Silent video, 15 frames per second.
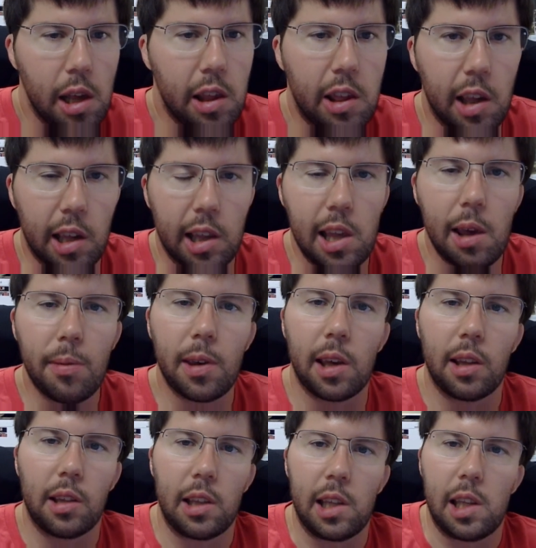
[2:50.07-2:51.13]

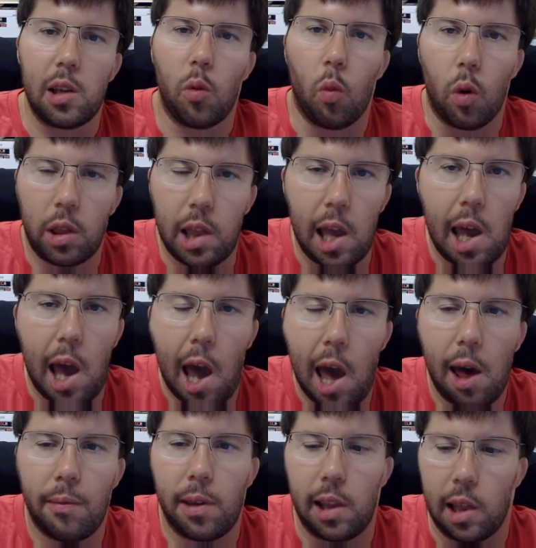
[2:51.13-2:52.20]
significantly what they
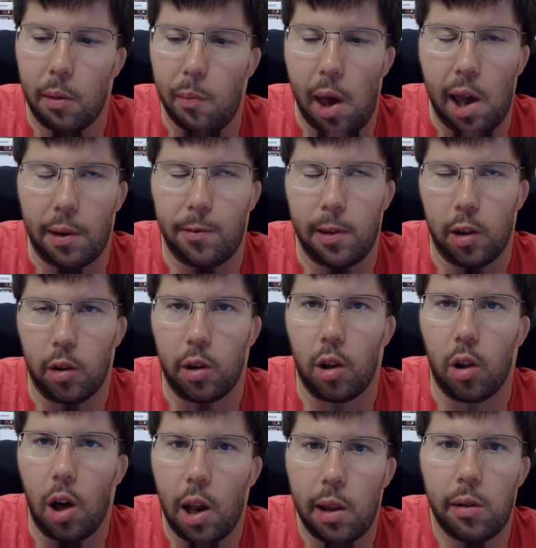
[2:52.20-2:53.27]
have in the backfield. A
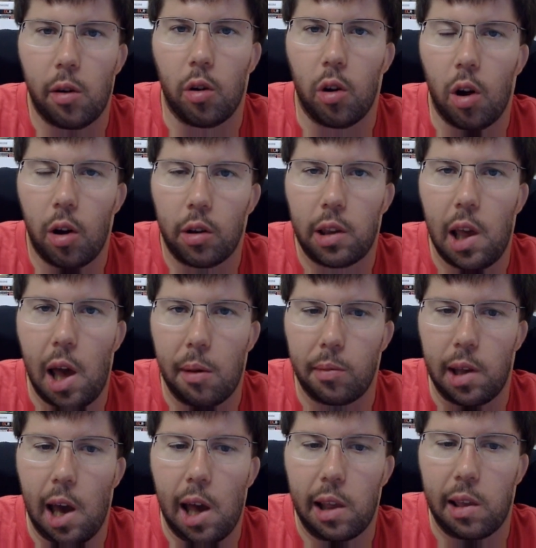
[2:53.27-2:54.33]
lot of their longtime
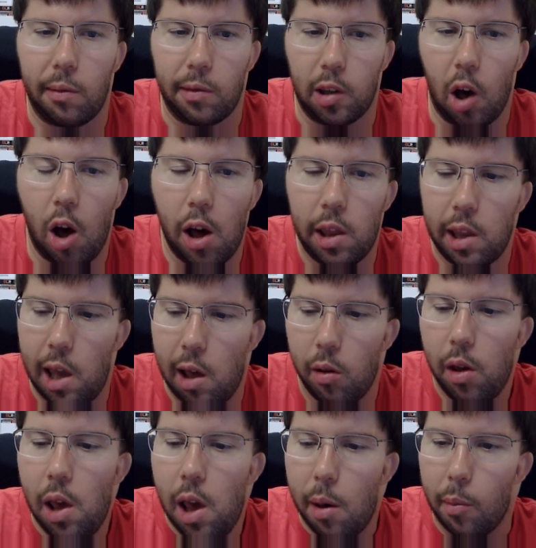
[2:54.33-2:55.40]
guys have gone now,
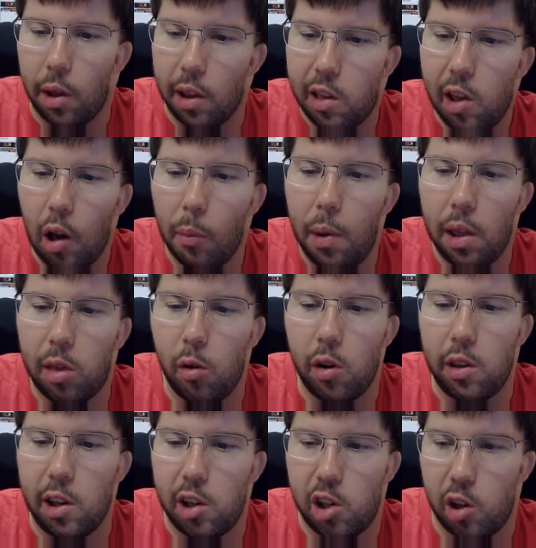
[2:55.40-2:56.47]
but let's talk about their
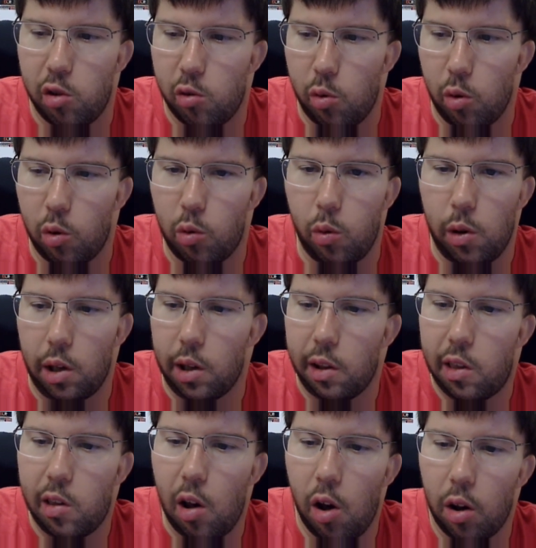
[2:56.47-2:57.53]
additions real quick.
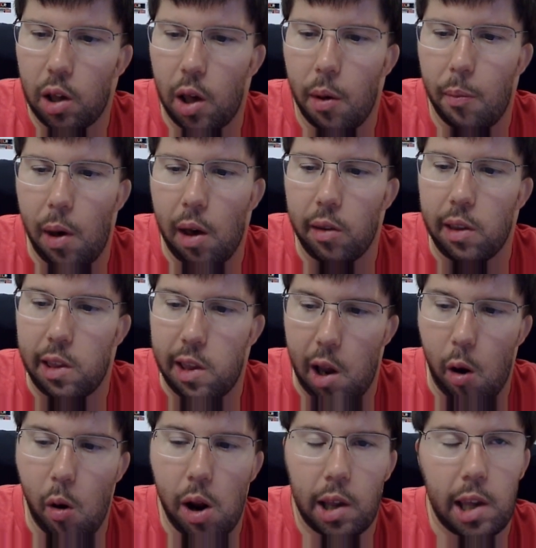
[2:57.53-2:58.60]
Let's talk about
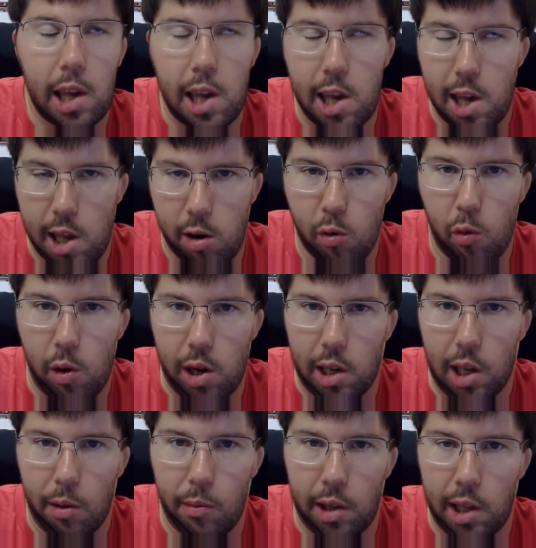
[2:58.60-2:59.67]
Derrick Henry
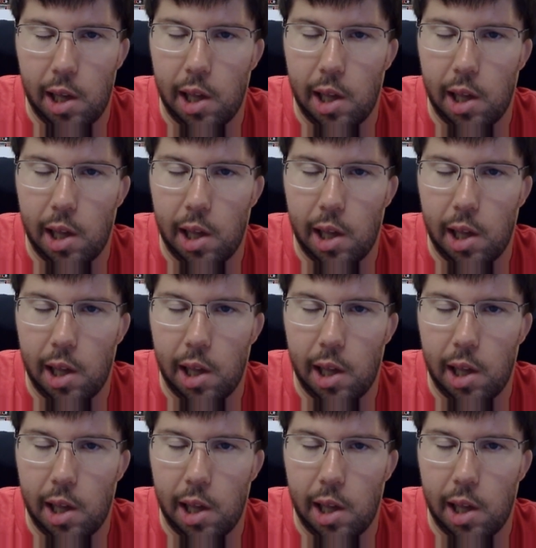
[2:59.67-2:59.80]
coming